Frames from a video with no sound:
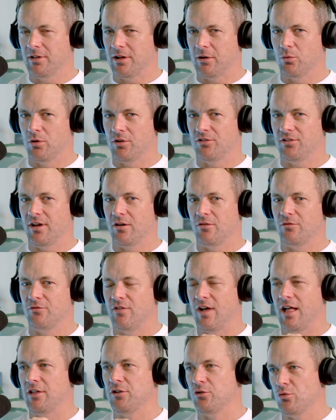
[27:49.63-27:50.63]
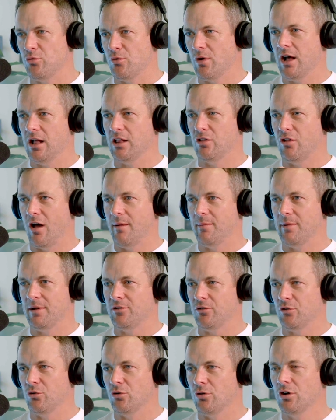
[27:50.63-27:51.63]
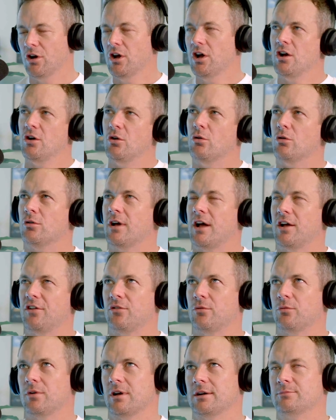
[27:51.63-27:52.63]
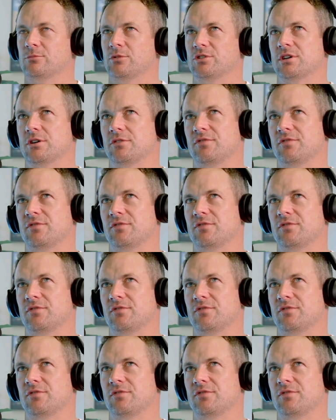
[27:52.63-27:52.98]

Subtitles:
Like, what's our value alignment, or actually, what's our